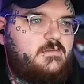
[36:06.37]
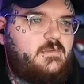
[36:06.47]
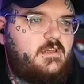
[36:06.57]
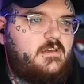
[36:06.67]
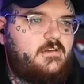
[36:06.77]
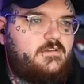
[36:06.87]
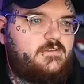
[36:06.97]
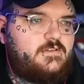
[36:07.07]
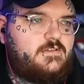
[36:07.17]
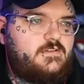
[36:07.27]

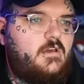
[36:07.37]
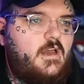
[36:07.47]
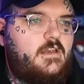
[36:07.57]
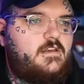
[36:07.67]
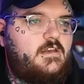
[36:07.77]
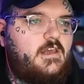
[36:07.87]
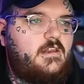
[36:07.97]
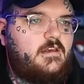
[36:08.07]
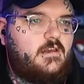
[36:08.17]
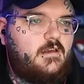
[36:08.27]
heals. I need
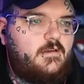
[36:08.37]
healing.